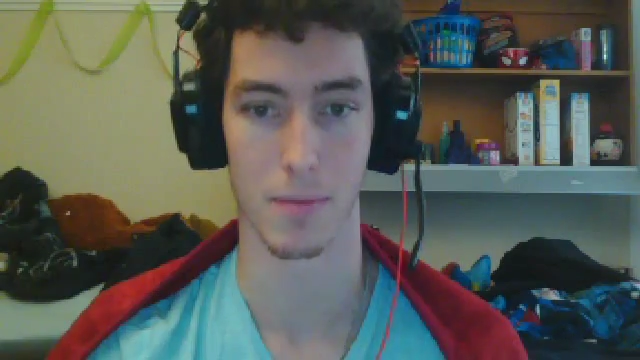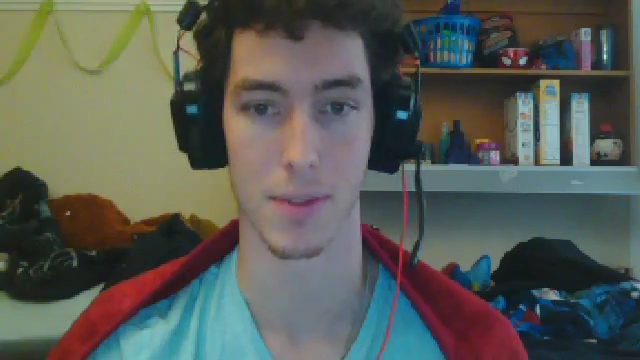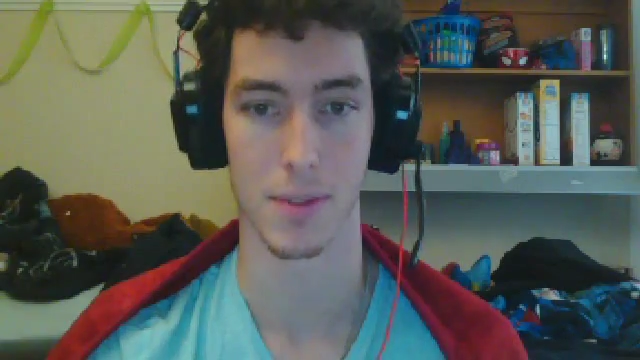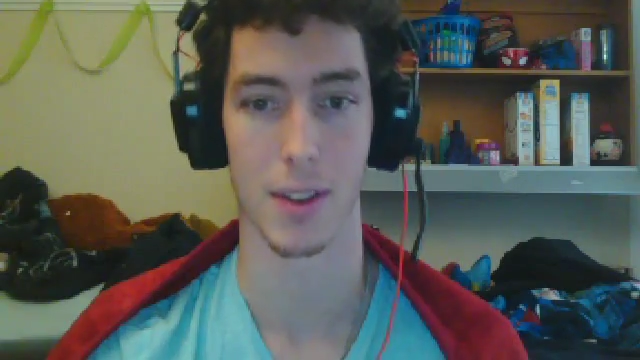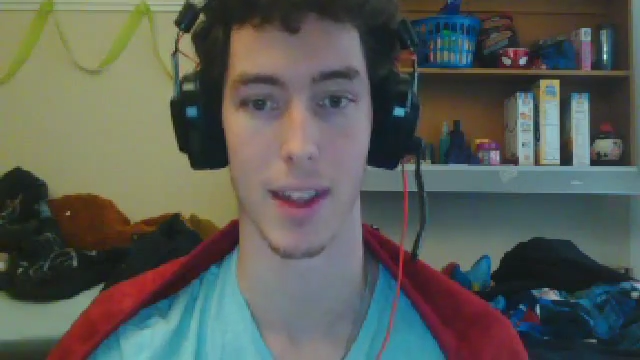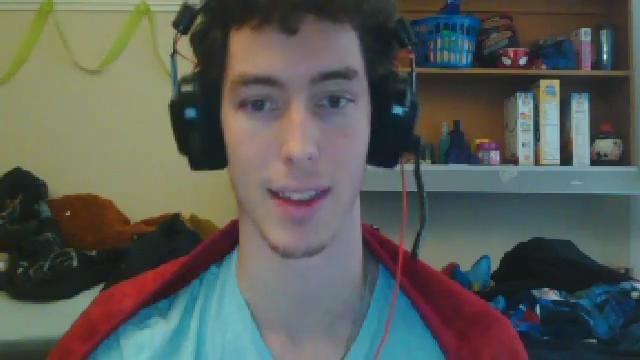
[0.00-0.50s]

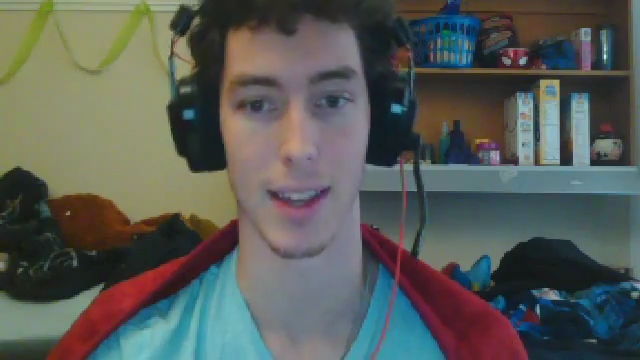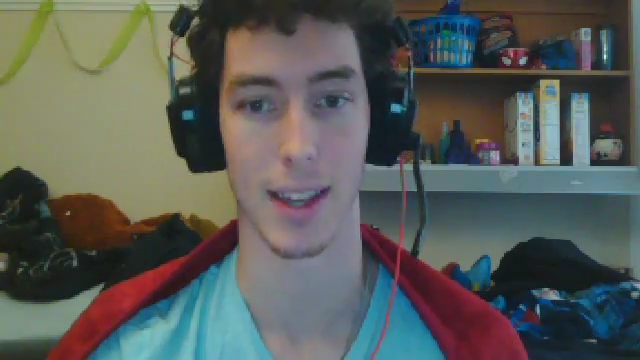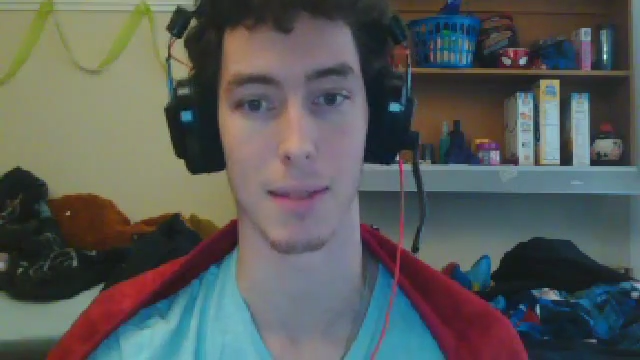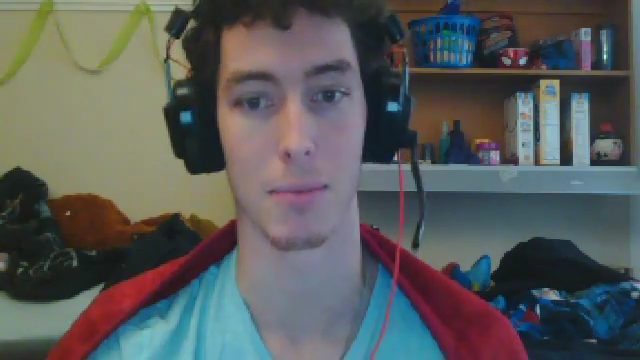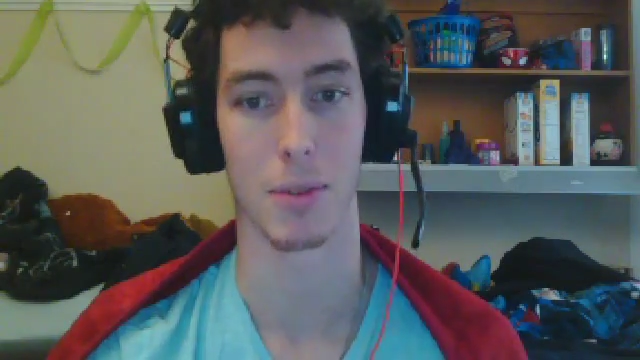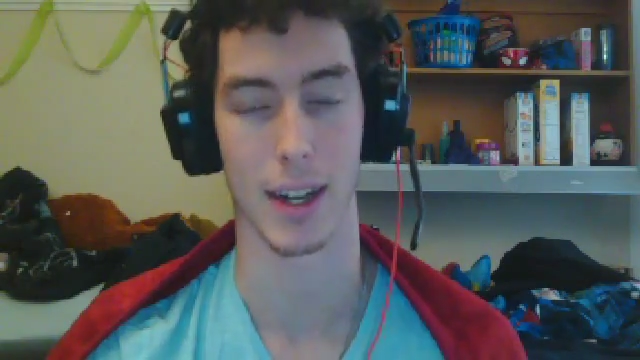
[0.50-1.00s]
so that they
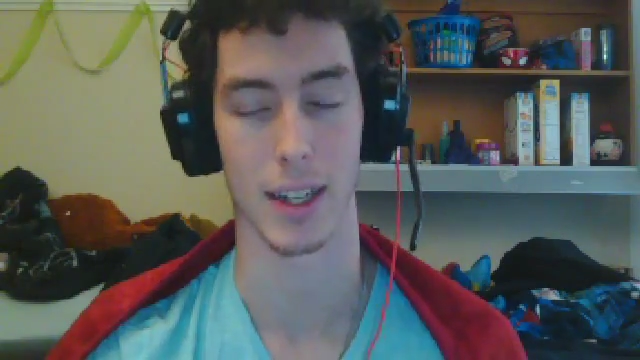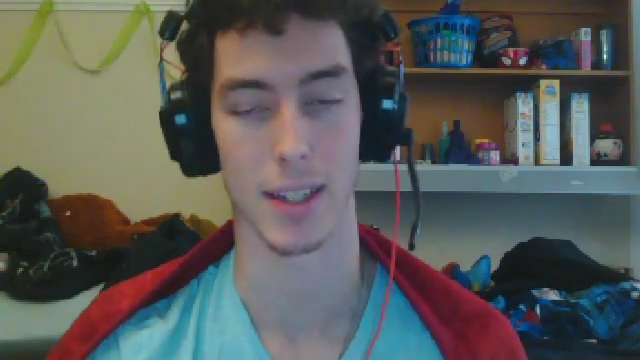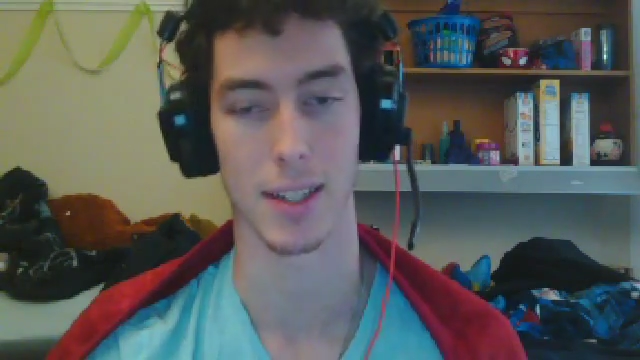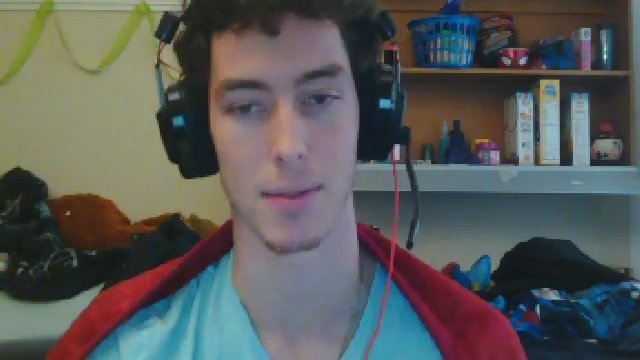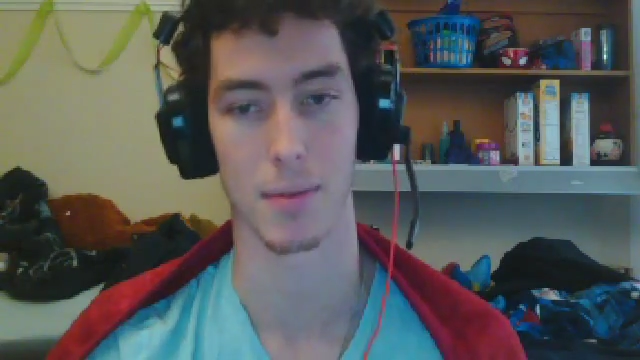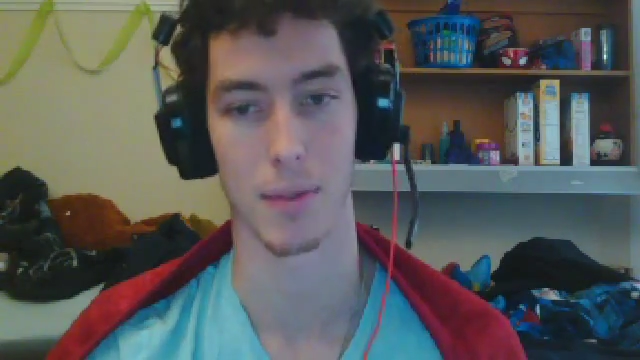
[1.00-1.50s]
can
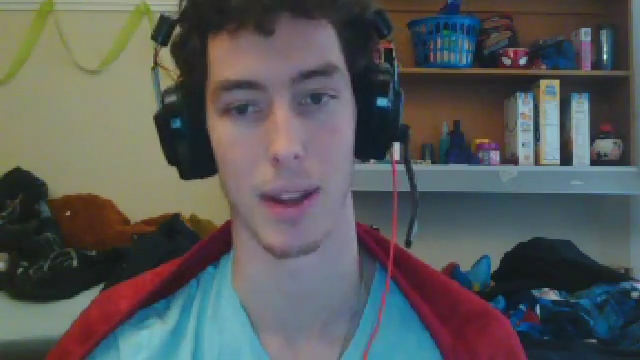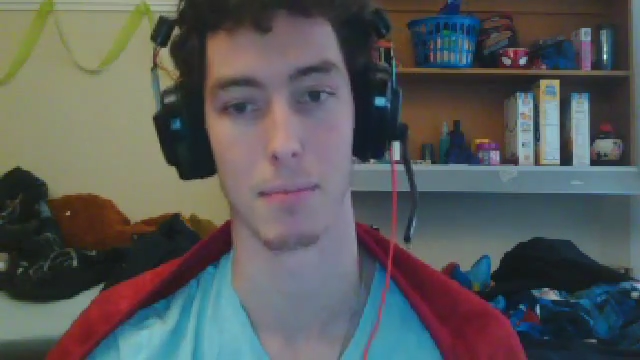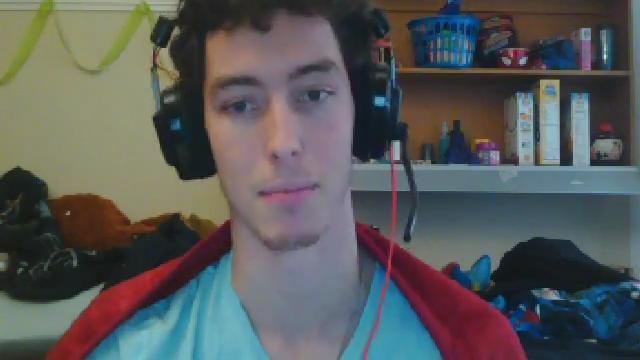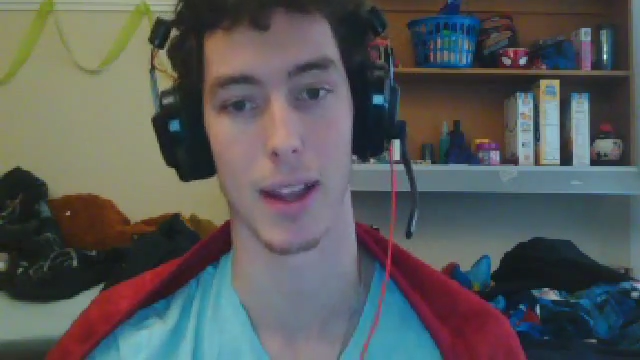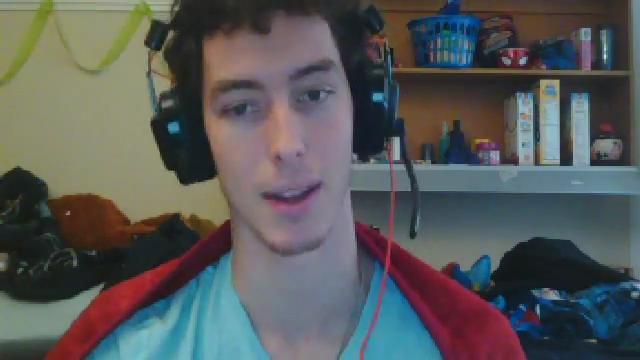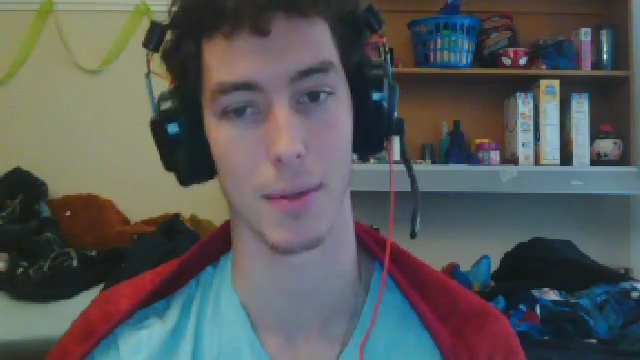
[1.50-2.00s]
practice and
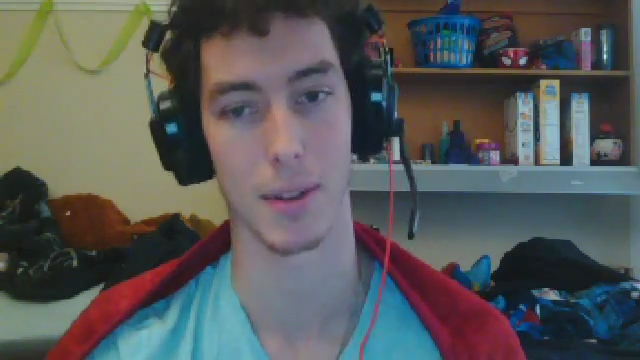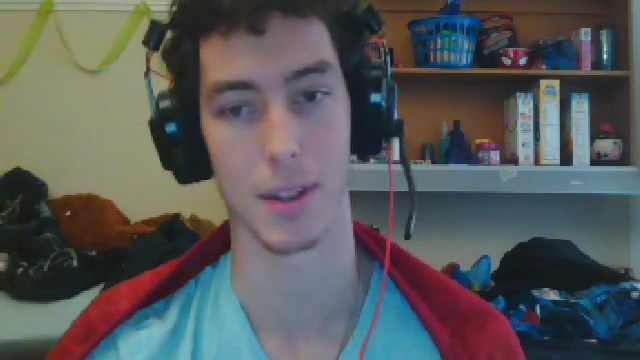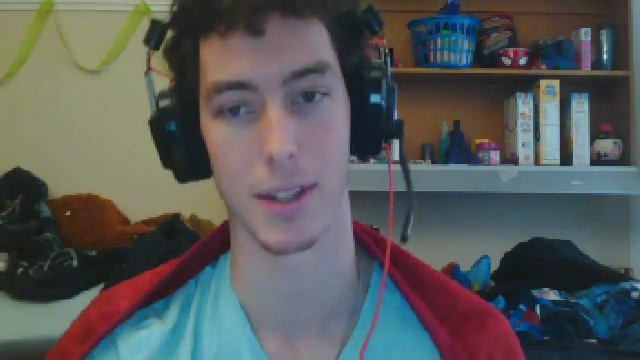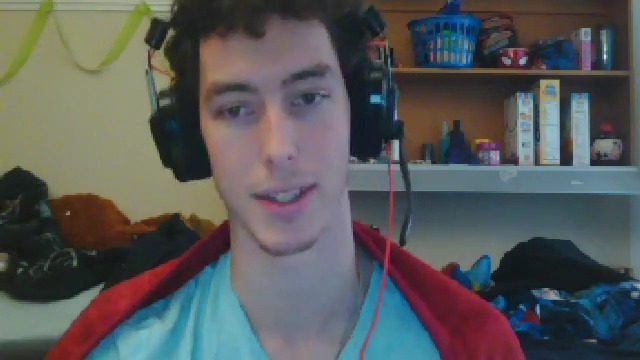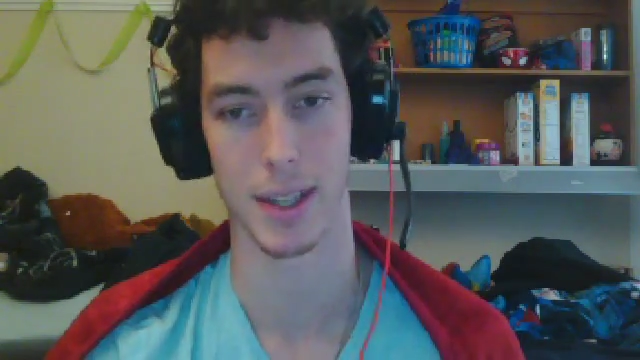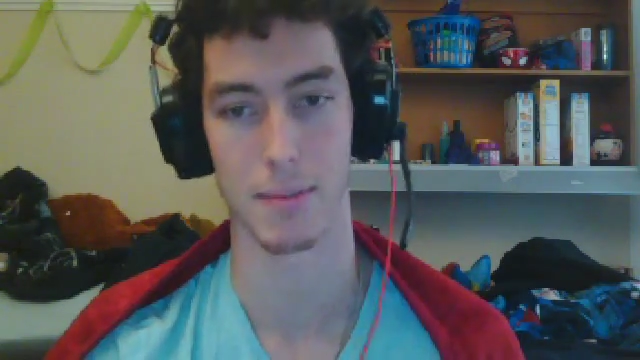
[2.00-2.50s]
play with
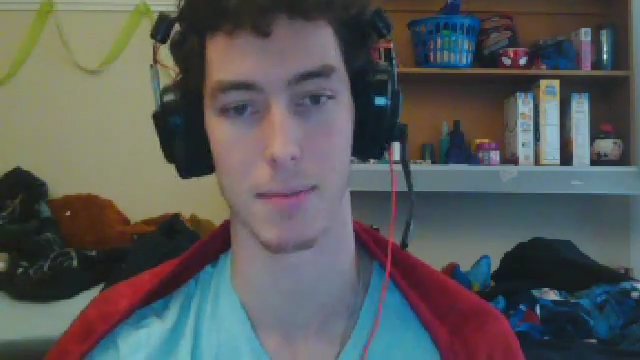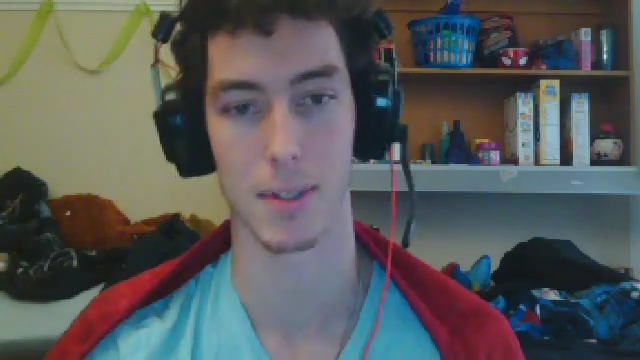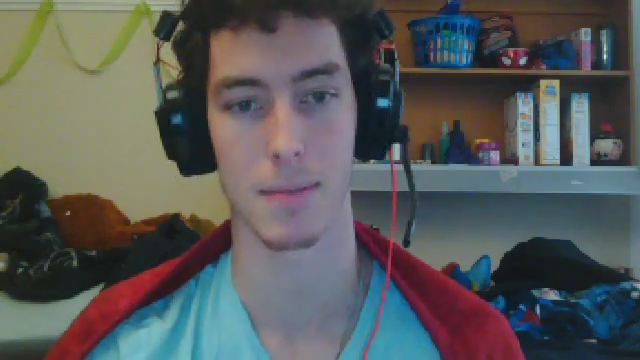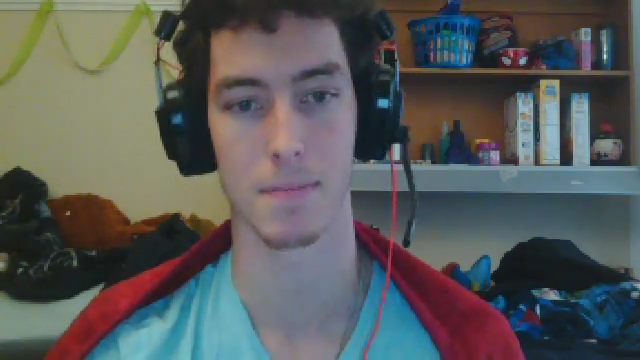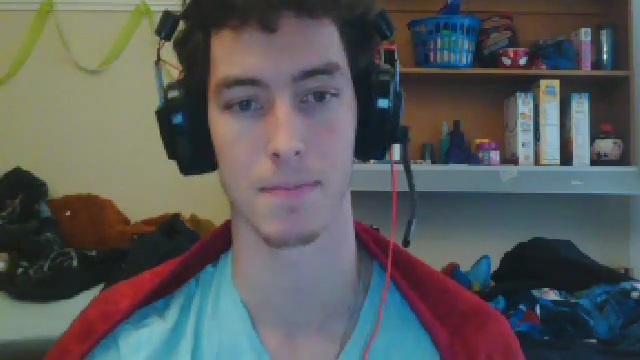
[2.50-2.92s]
their teams.